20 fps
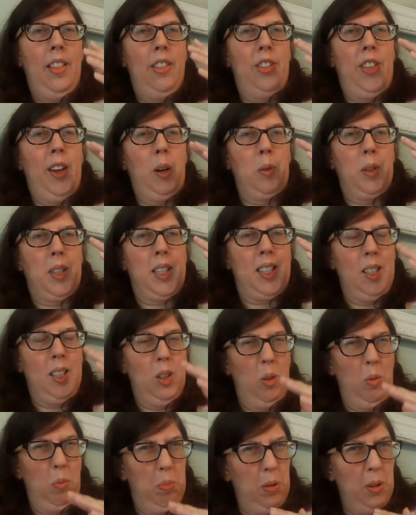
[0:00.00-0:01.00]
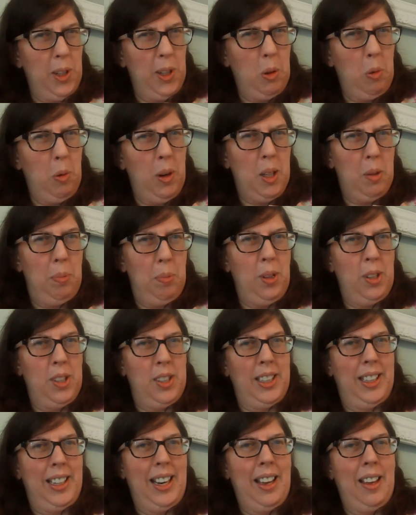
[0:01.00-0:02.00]
that was still pretty well put
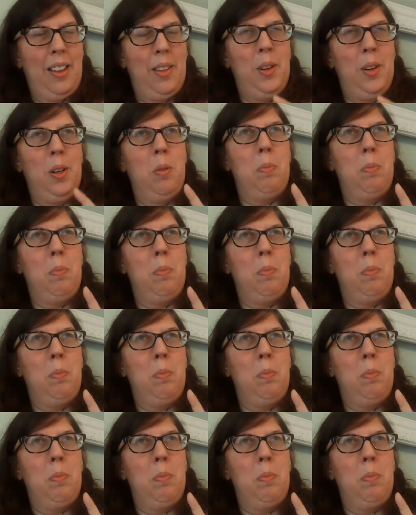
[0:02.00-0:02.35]
together,